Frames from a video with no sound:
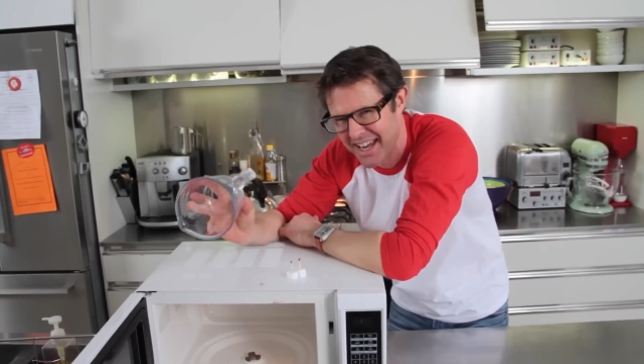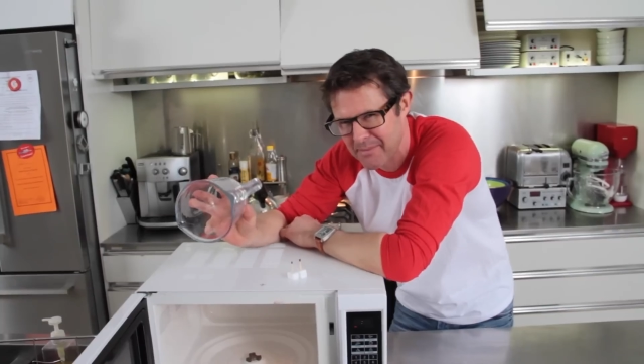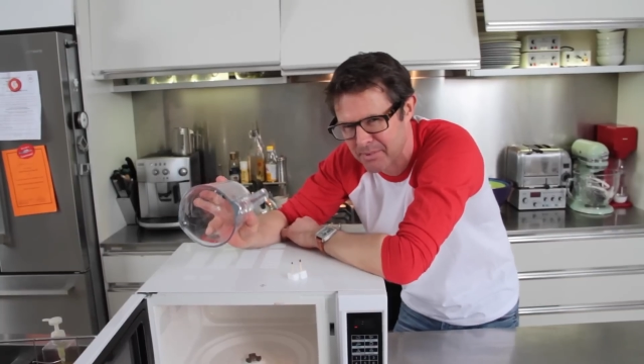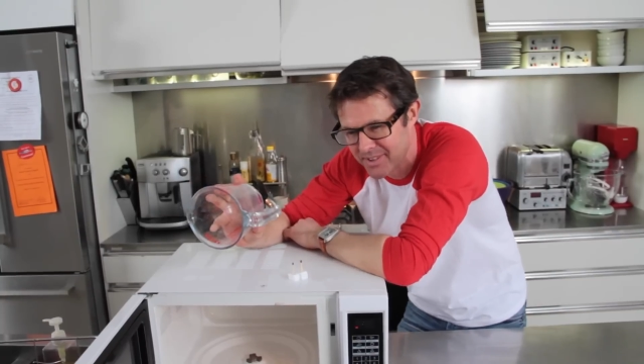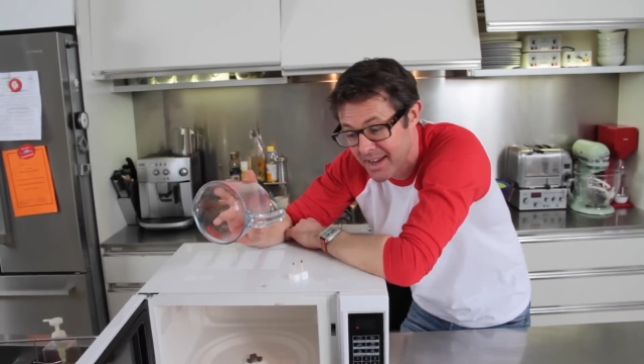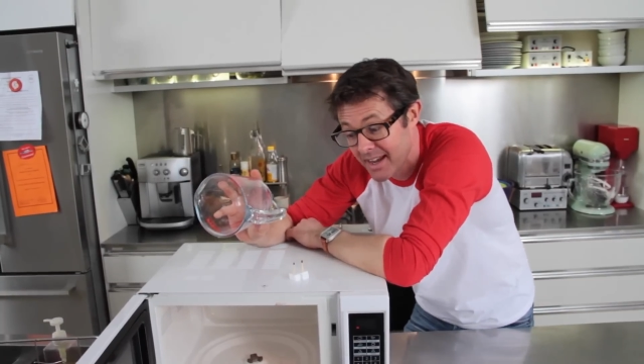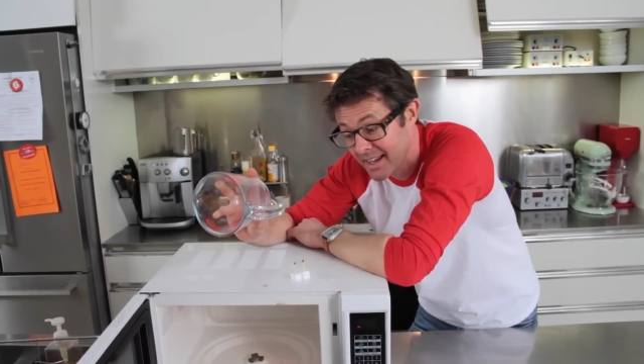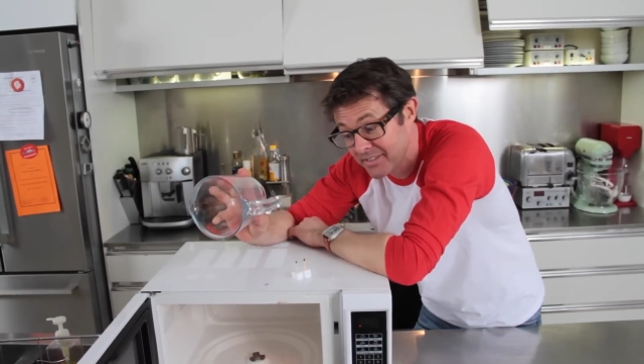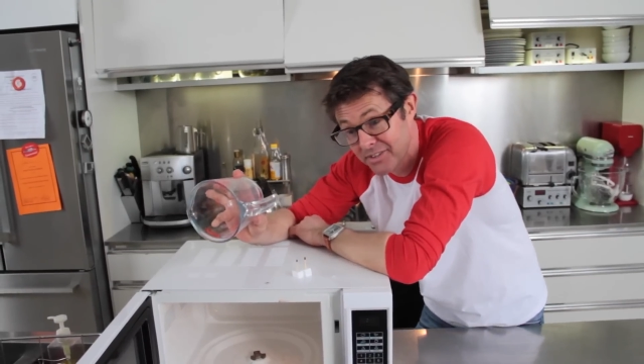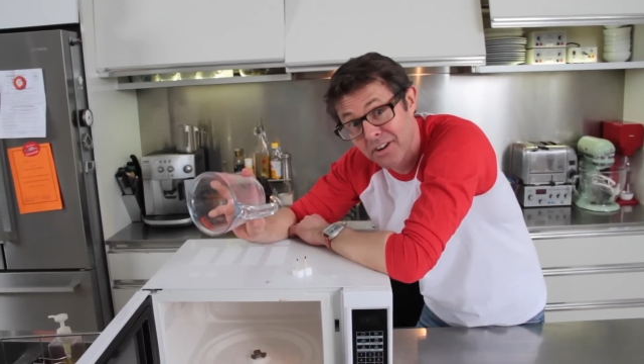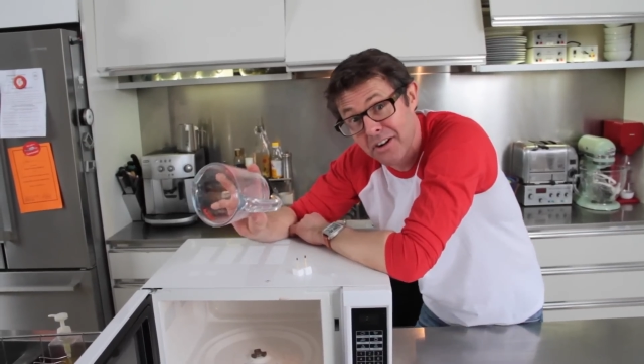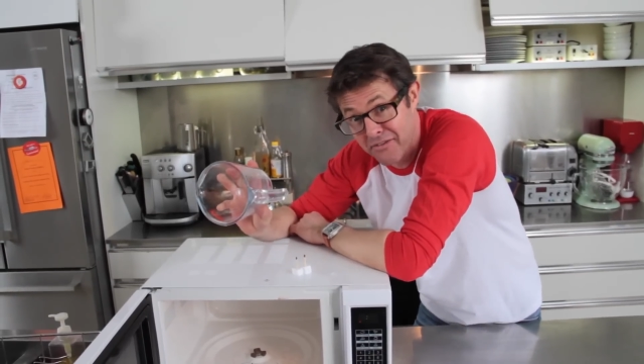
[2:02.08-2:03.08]
happens,
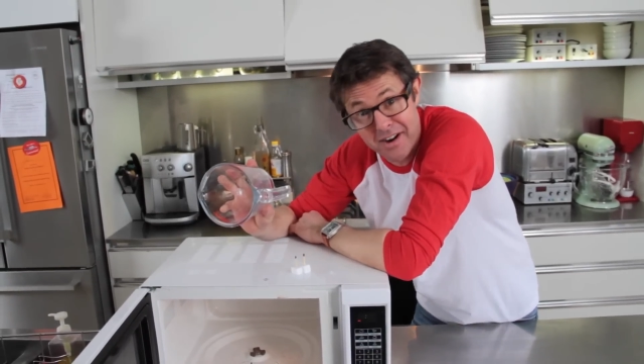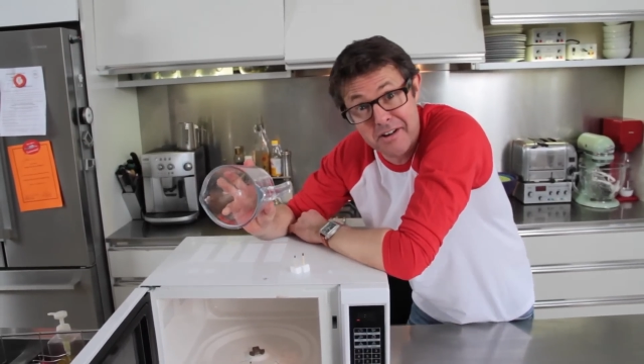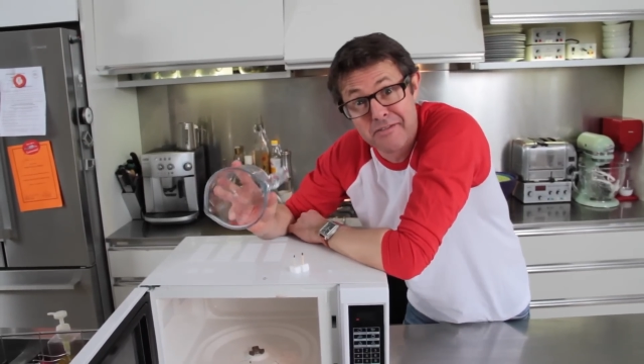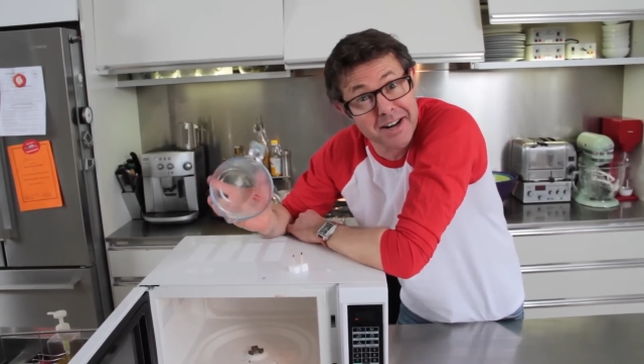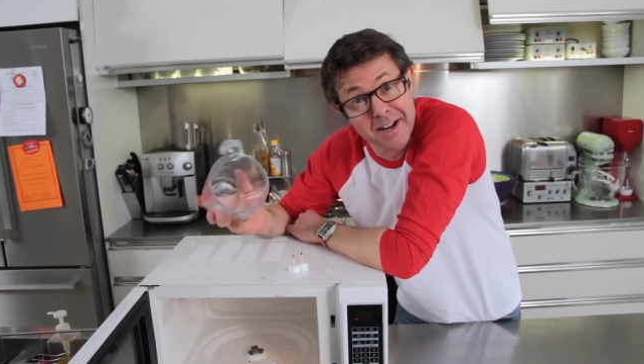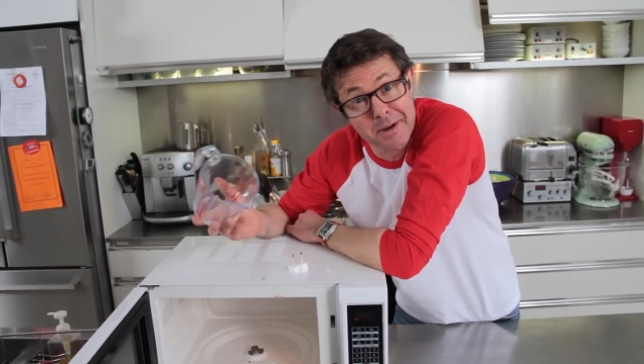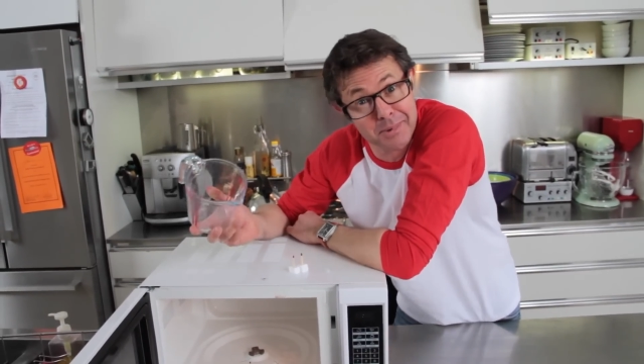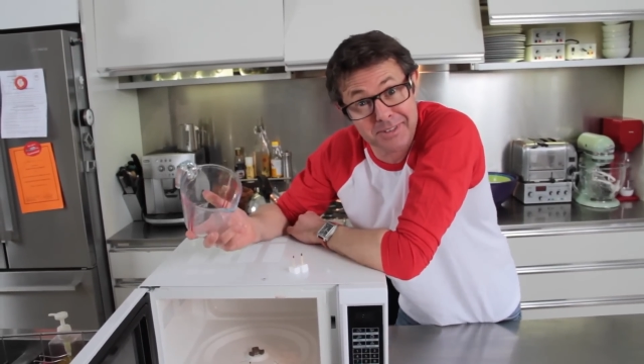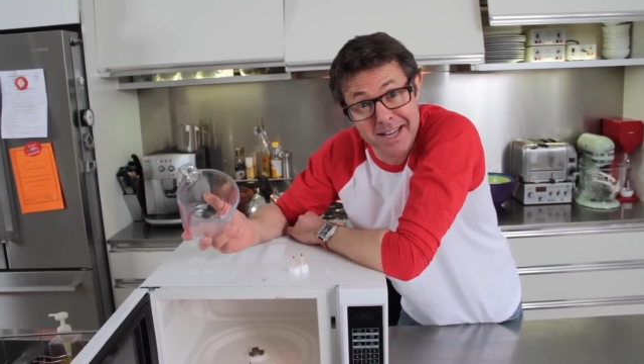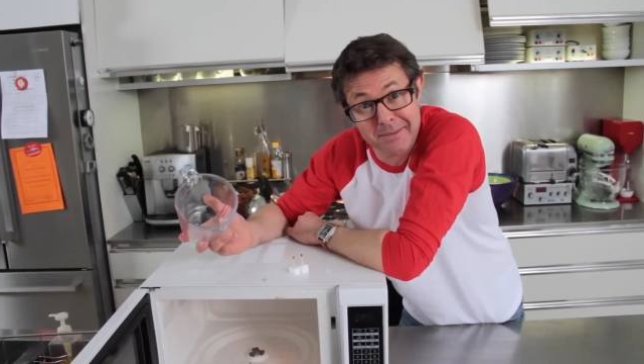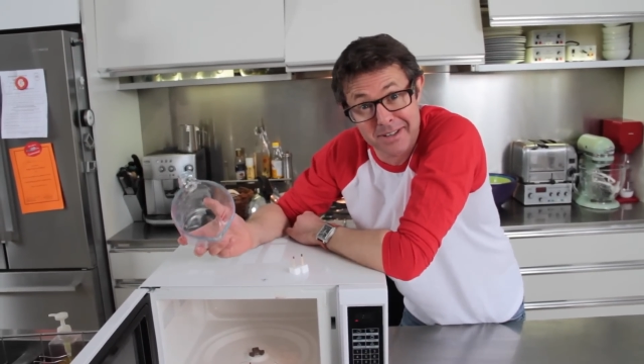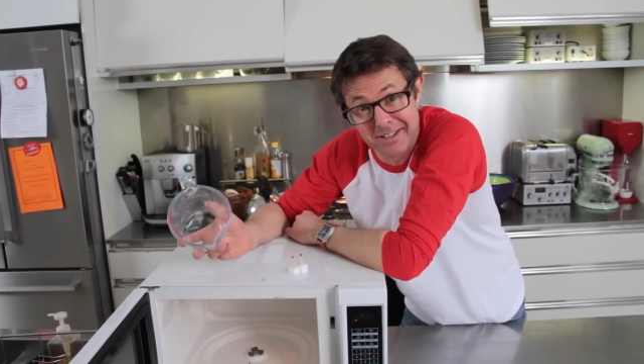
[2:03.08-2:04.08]
it's not a very reliable
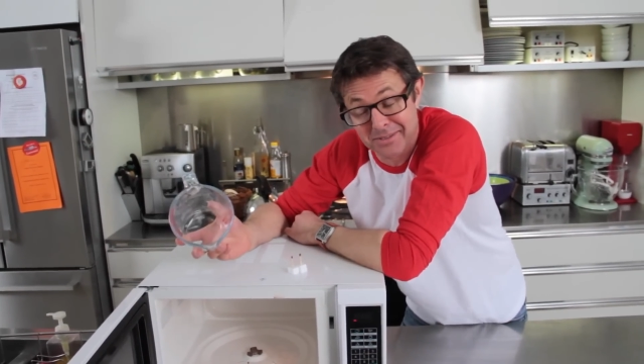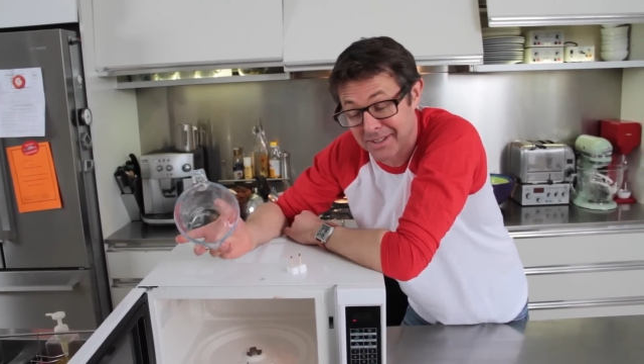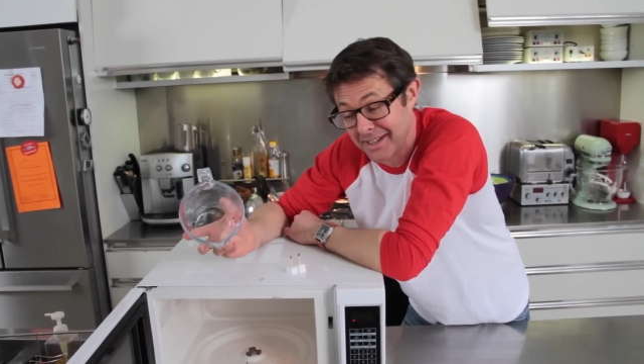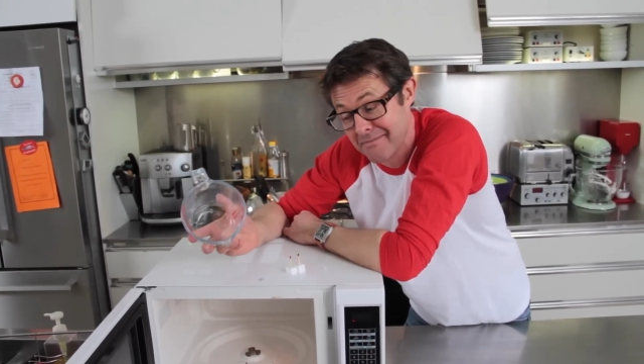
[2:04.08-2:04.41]
demo this one,